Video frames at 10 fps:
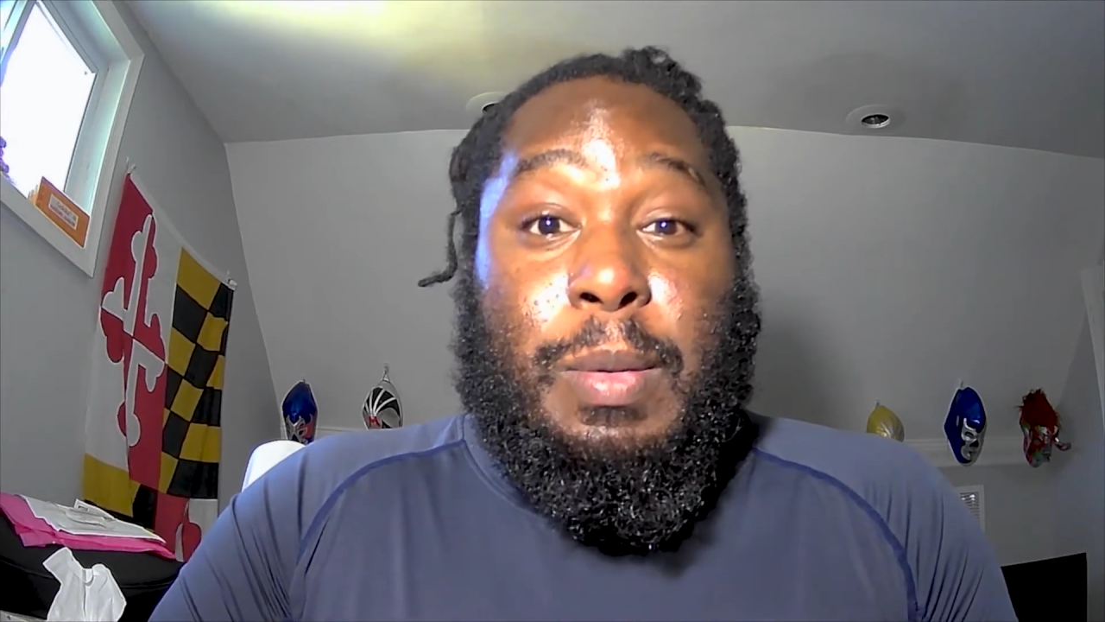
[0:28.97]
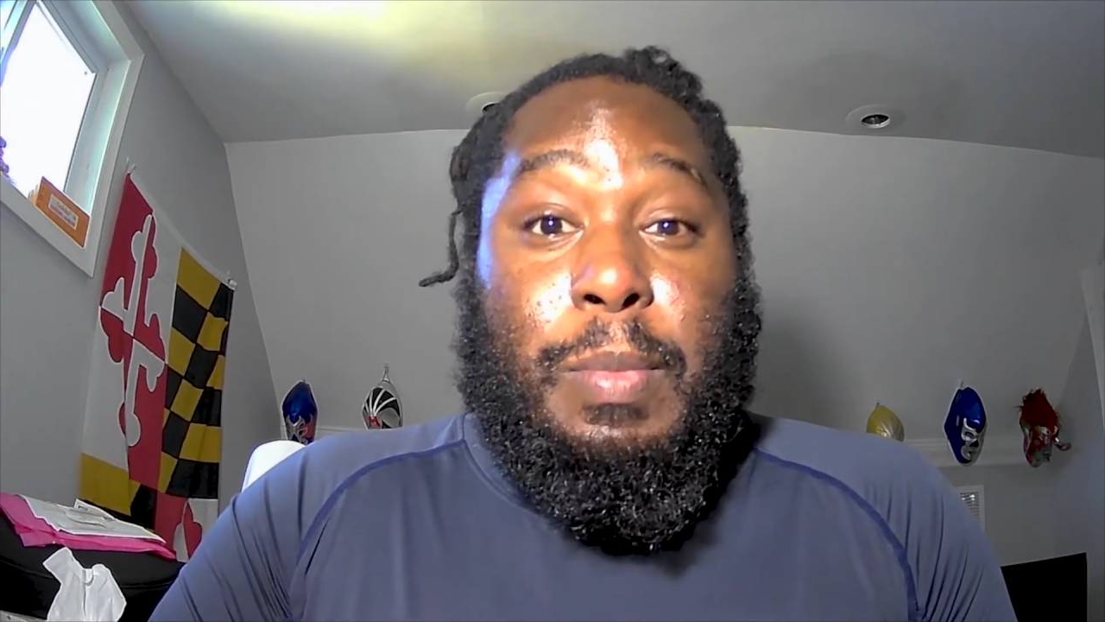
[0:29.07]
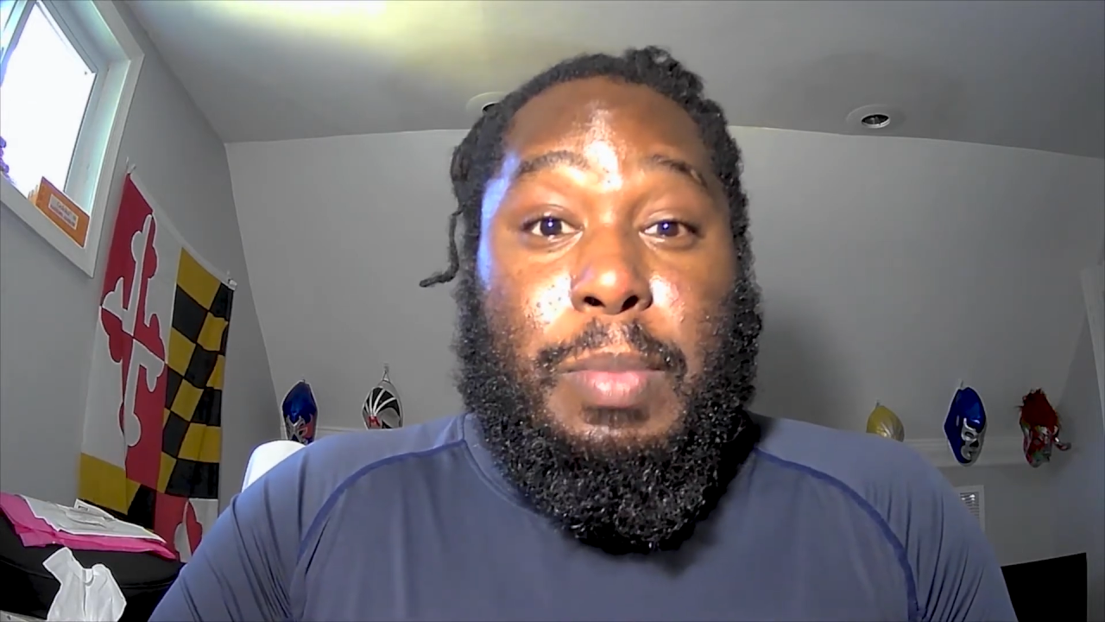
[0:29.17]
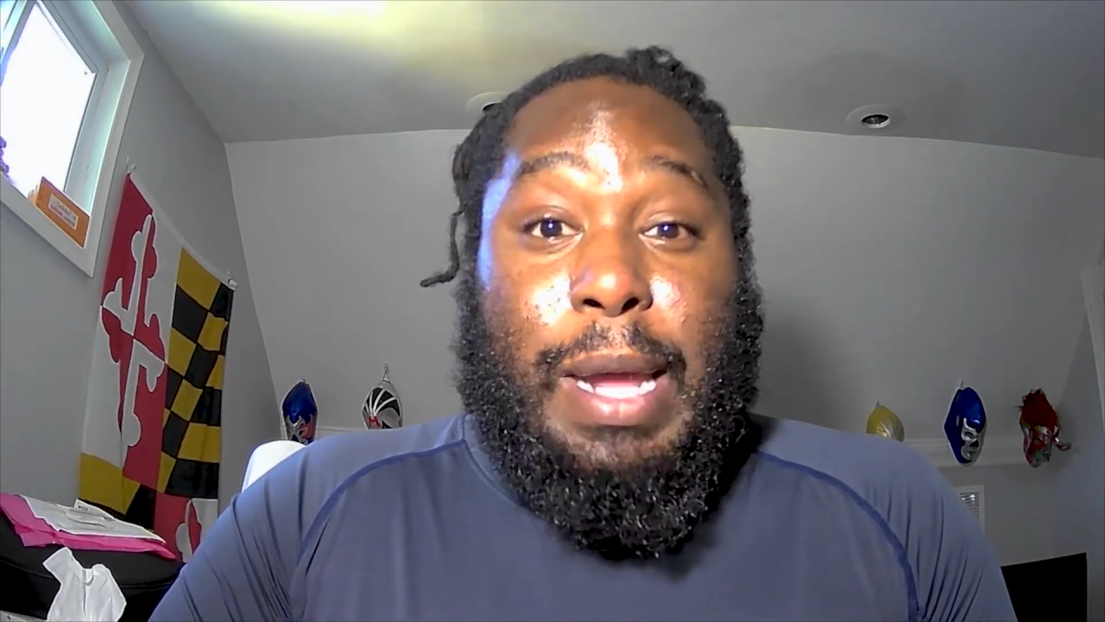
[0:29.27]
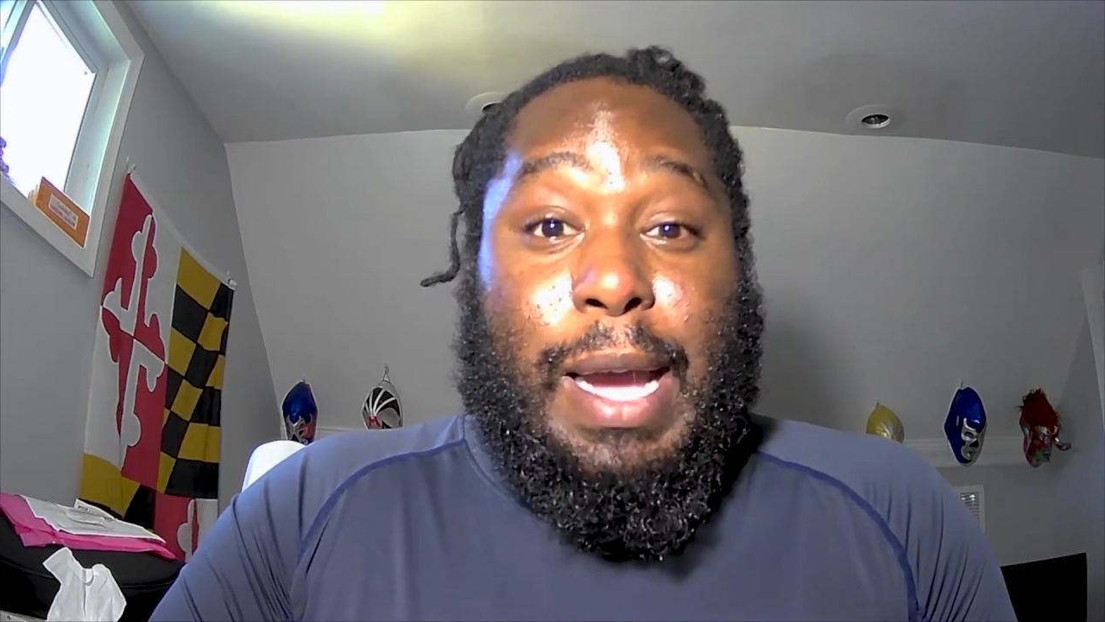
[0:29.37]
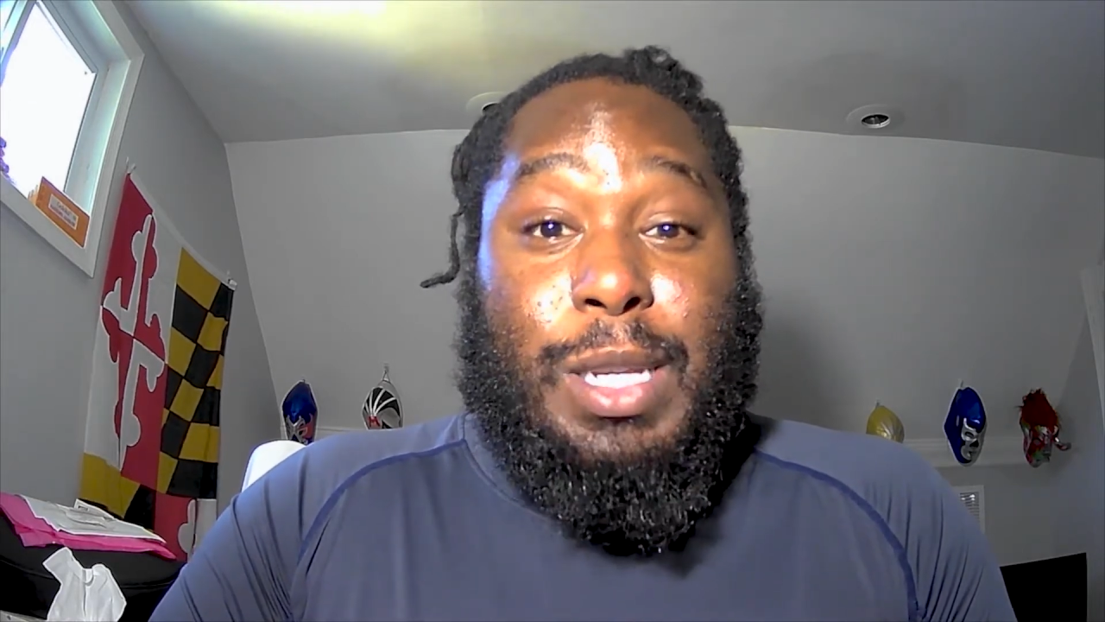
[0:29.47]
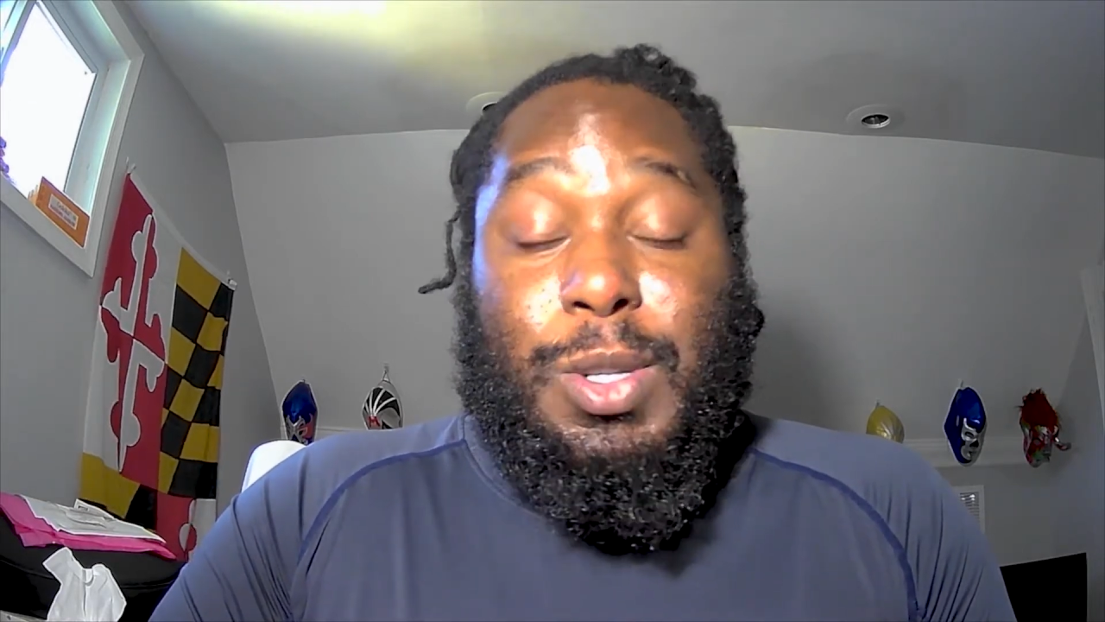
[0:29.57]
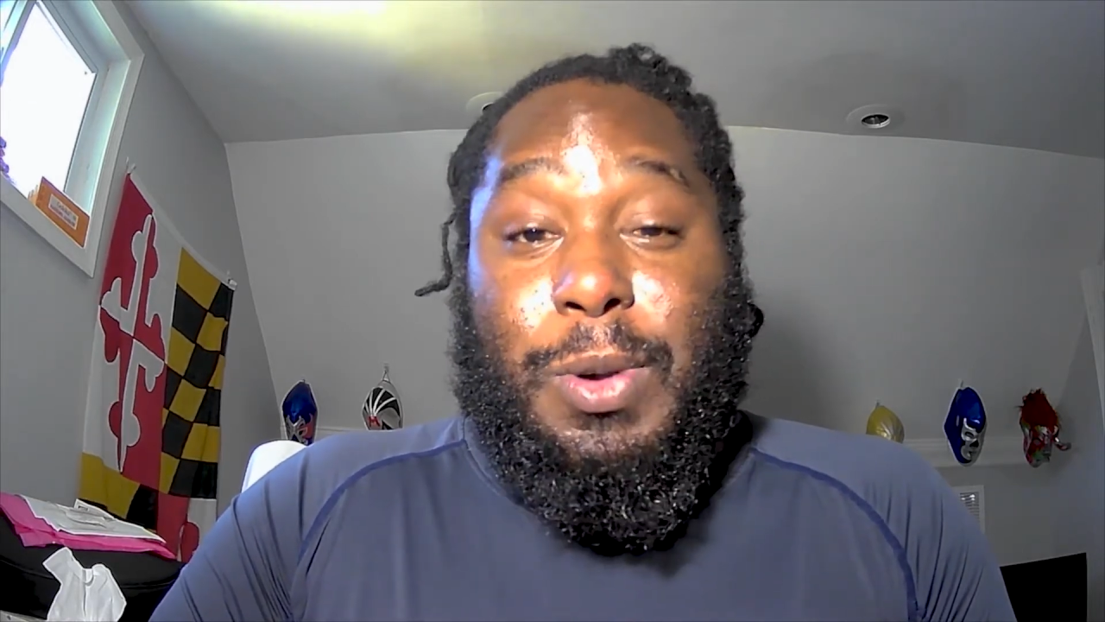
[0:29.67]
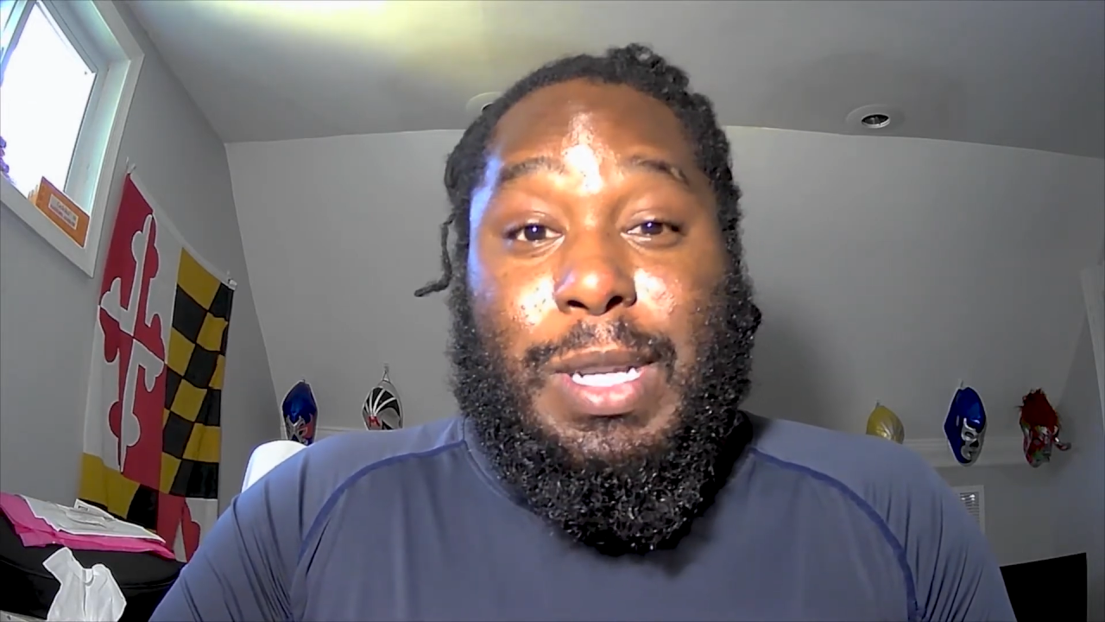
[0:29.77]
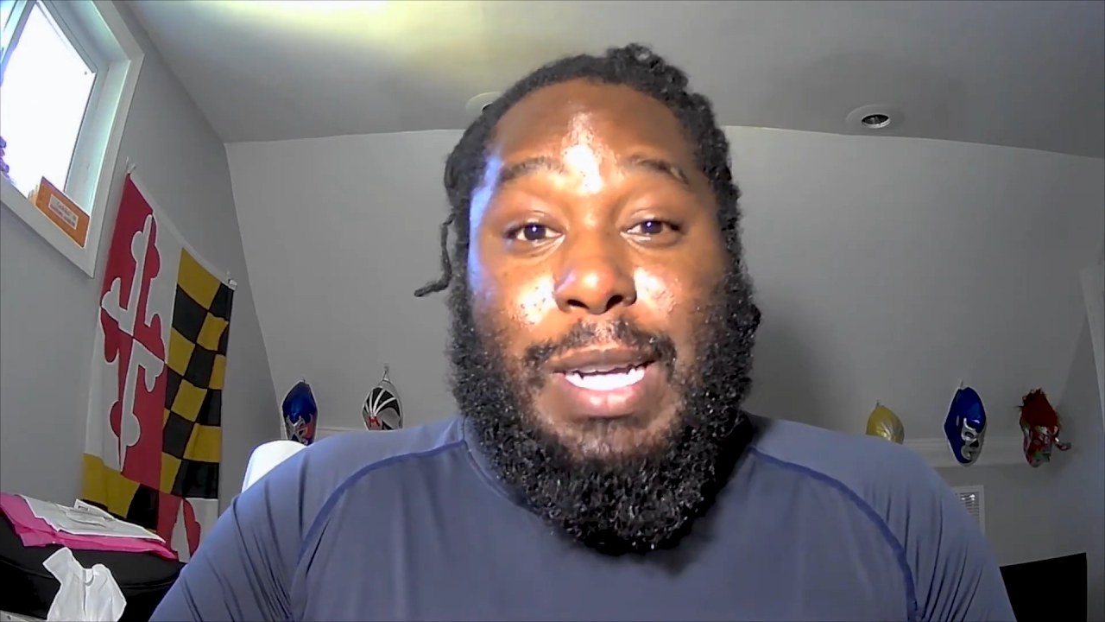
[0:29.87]
black
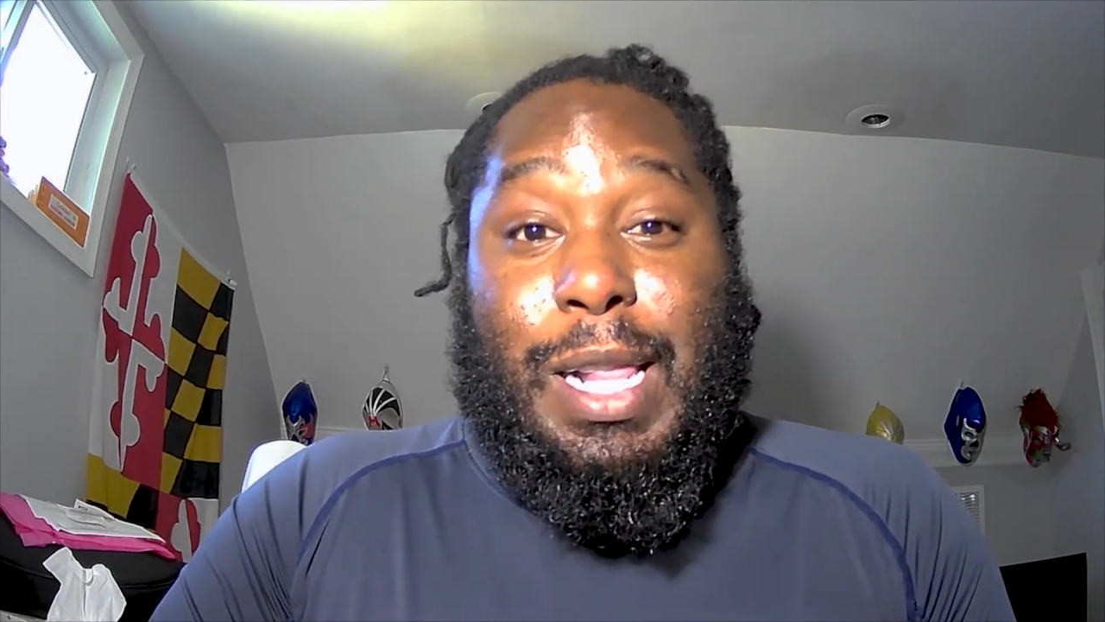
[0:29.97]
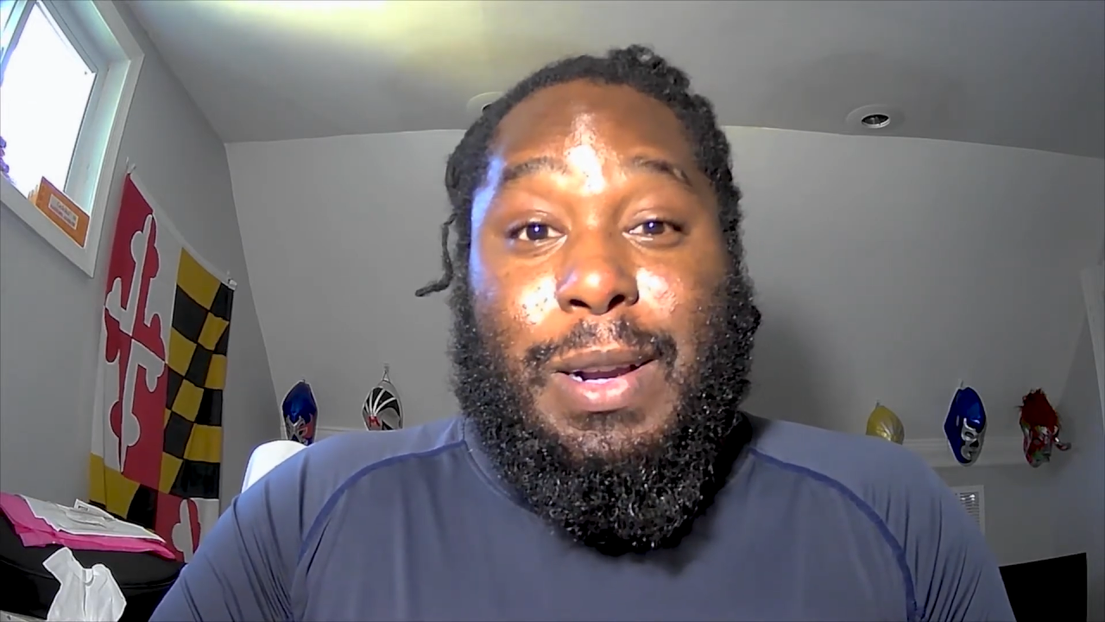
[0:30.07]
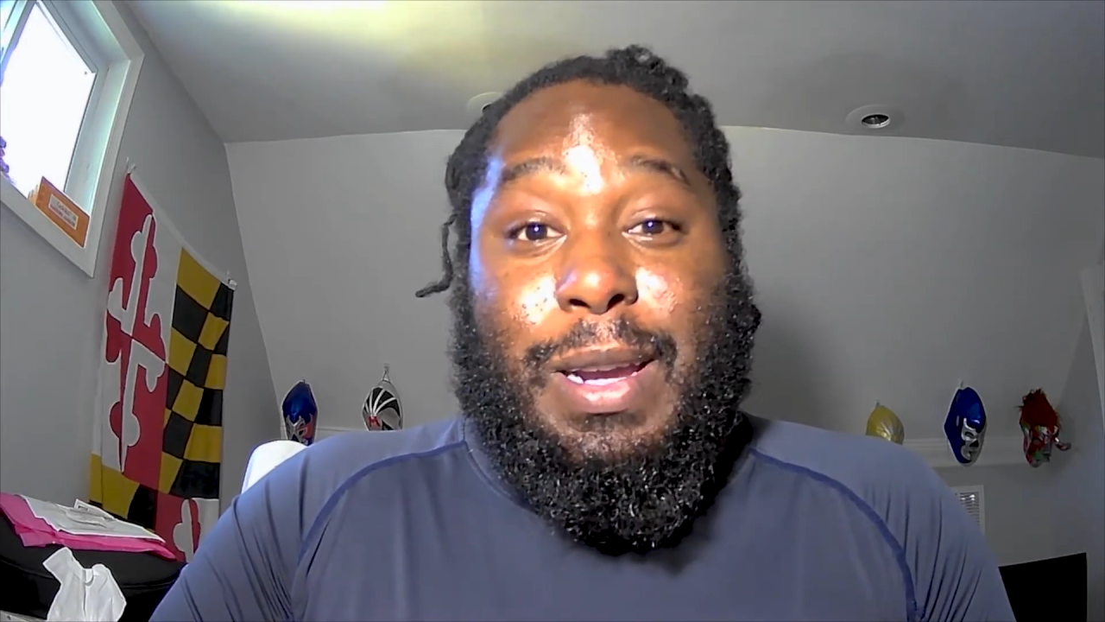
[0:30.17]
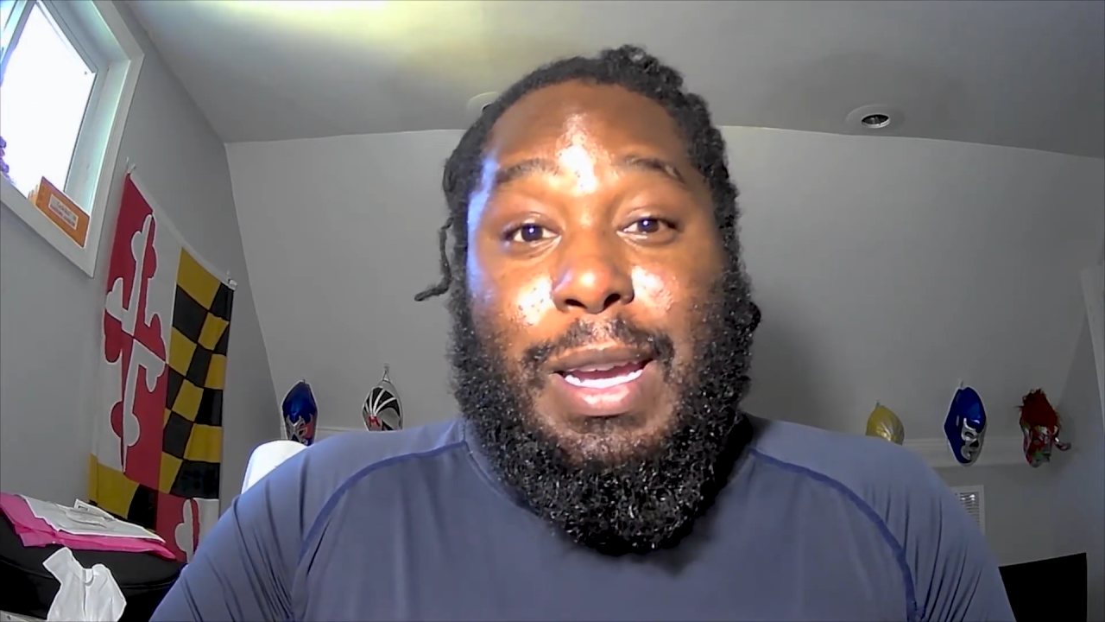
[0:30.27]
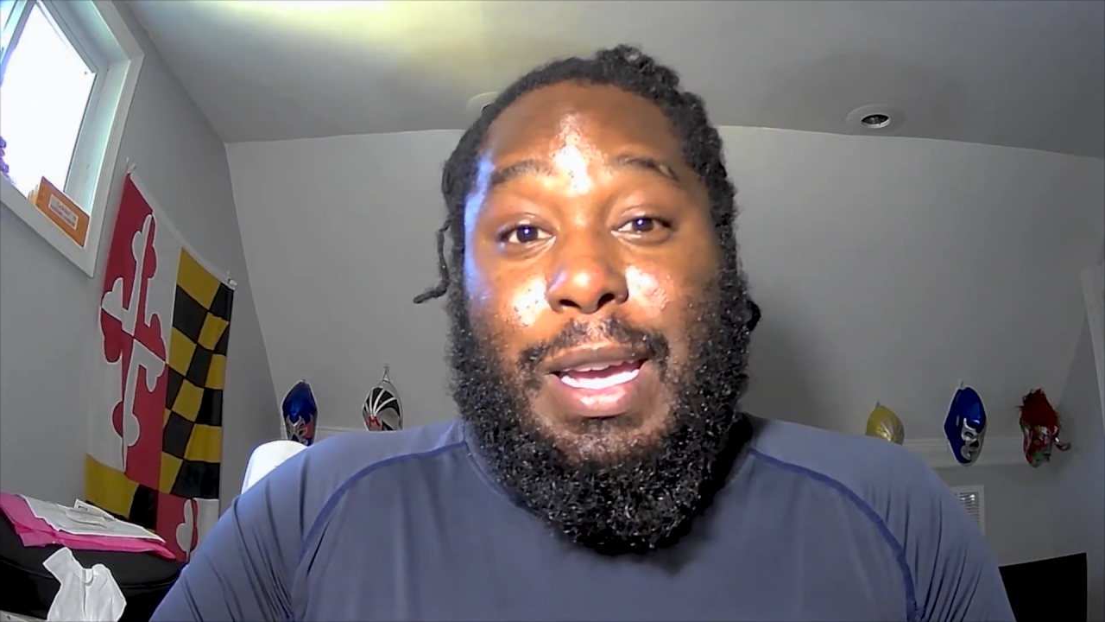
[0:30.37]
storyteller